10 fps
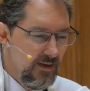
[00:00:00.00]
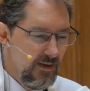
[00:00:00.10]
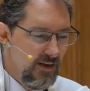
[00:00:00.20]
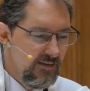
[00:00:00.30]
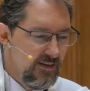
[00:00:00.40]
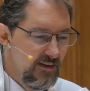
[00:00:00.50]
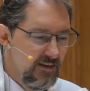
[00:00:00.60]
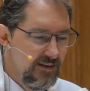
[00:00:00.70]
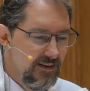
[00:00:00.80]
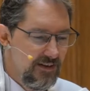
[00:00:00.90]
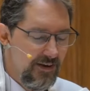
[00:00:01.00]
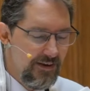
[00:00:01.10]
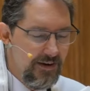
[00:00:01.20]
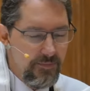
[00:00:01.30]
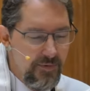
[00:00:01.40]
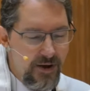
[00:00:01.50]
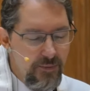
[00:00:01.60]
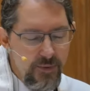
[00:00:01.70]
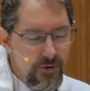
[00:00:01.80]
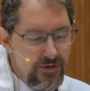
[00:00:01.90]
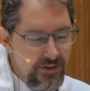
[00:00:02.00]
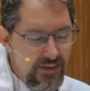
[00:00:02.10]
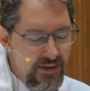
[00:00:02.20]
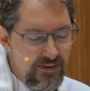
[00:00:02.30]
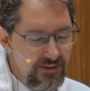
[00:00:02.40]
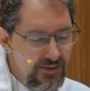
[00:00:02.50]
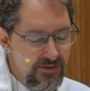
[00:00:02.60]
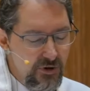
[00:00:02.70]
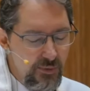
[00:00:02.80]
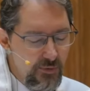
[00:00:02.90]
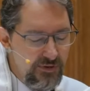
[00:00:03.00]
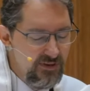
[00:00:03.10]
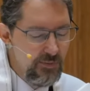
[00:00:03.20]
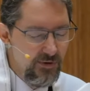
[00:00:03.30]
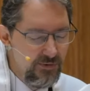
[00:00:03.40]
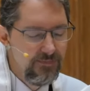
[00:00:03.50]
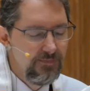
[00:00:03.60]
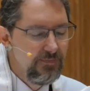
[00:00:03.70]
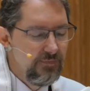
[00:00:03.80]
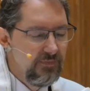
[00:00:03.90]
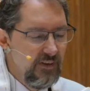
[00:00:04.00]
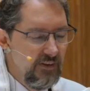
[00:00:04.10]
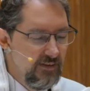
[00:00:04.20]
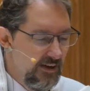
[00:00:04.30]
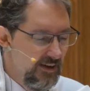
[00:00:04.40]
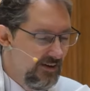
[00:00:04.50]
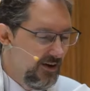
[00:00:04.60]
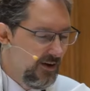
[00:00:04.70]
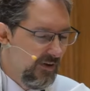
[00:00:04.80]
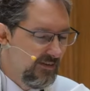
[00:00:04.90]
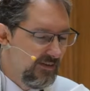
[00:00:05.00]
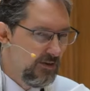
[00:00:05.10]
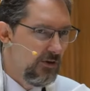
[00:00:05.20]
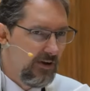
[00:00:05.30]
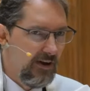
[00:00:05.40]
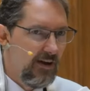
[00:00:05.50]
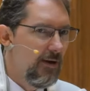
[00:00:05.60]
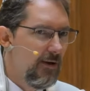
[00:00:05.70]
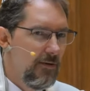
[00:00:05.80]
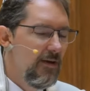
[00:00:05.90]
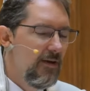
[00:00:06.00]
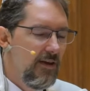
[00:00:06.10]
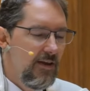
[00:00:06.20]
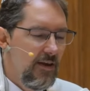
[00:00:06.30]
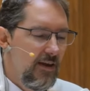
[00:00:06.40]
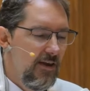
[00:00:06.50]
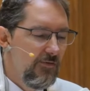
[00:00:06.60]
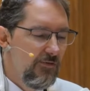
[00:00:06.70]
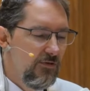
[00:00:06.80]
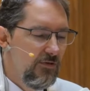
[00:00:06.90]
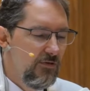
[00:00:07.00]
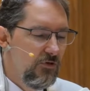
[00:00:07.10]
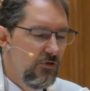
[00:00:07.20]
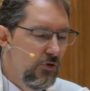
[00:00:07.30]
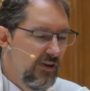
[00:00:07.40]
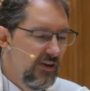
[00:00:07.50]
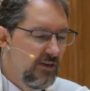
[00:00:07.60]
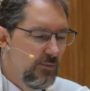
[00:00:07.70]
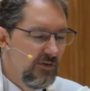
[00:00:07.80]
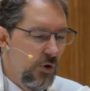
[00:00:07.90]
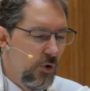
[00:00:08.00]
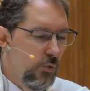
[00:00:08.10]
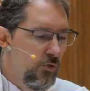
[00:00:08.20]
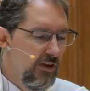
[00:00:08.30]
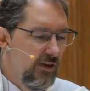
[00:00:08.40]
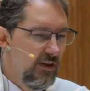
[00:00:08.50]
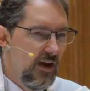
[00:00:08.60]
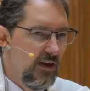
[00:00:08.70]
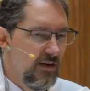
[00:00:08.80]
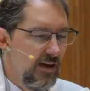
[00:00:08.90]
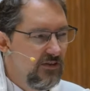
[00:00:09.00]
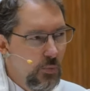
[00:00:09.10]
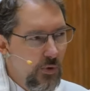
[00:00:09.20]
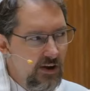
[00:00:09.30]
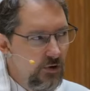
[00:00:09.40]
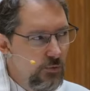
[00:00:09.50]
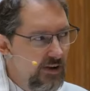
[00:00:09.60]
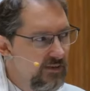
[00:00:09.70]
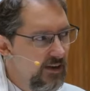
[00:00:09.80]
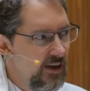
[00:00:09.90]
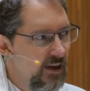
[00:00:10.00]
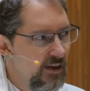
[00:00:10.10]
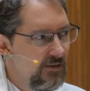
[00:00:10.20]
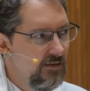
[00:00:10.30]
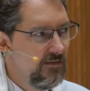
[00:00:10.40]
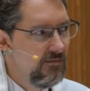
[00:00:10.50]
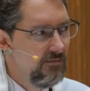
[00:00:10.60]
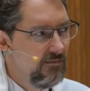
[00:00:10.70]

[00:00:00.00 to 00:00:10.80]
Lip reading: And I said I remember the thesis of the sermon was simple. It said, I said, look, if Judaism is only a nice way to raise the kids,